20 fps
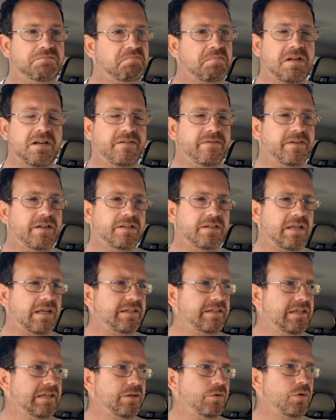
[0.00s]
been a
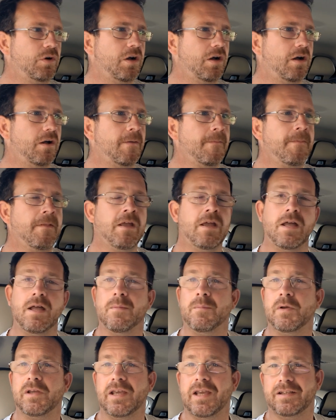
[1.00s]
fantastic little car.
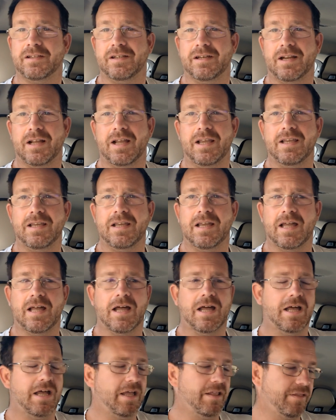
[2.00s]
But yesterday,
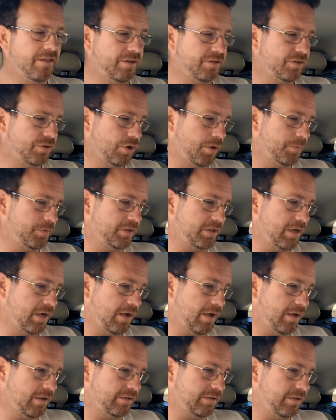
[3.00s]
the
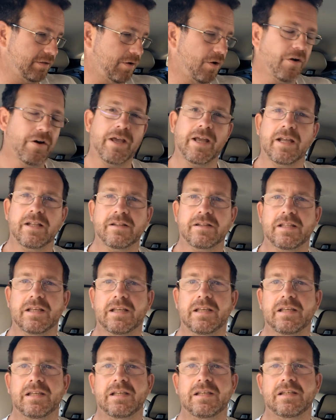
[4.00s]
stop-start on it,
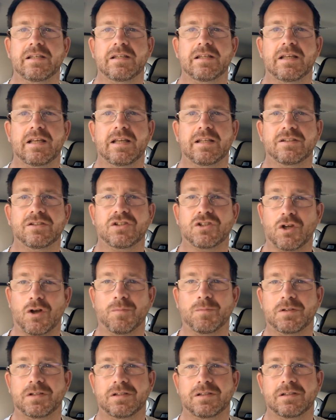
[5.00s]
it
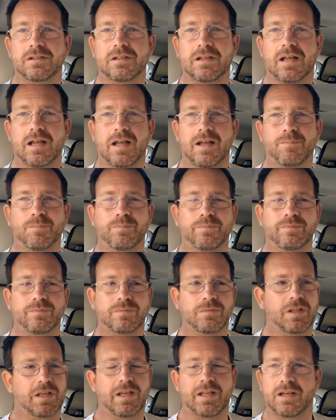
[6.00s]
stopped in
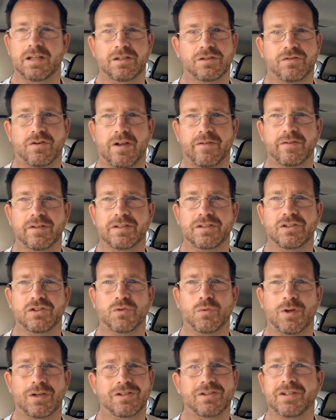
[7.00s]
a traffic
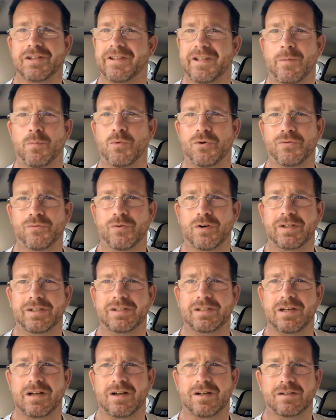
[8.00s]
situation and then wouldn't
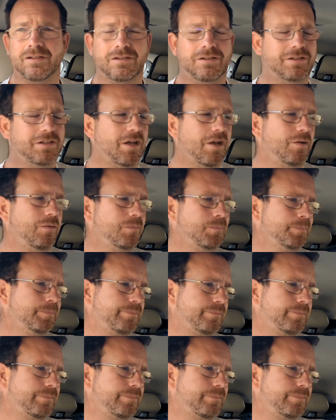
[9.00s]
restart. So I